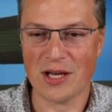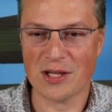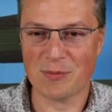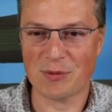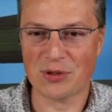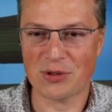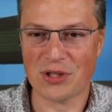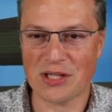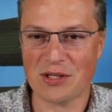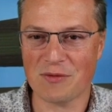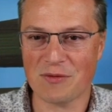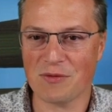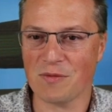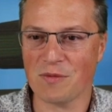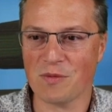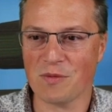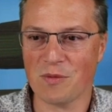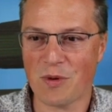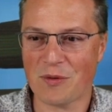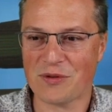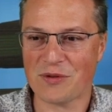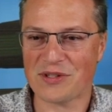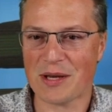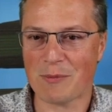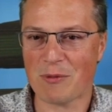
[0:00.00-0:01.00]
especially
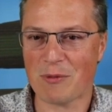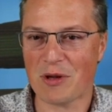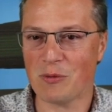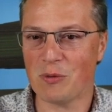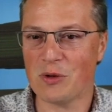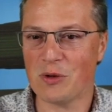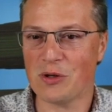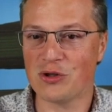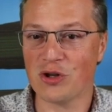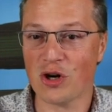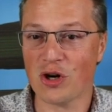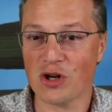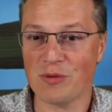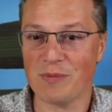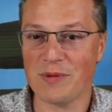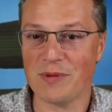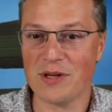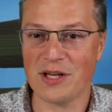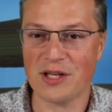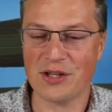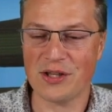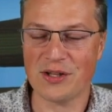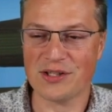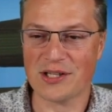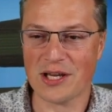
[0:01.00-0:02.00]
when someone will join
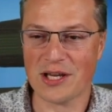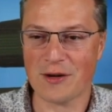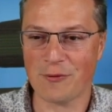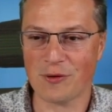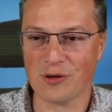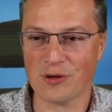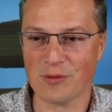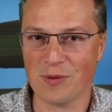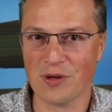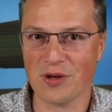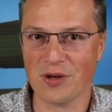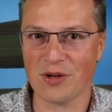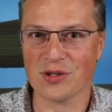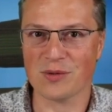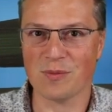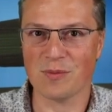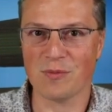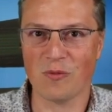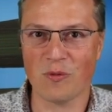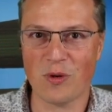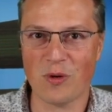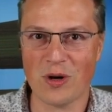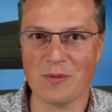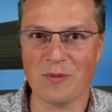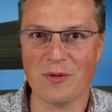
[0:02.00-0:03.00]
me in this effort because,
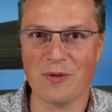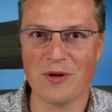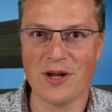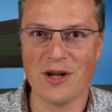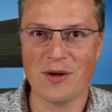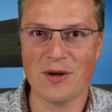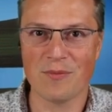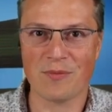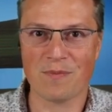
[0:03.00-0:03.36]
well,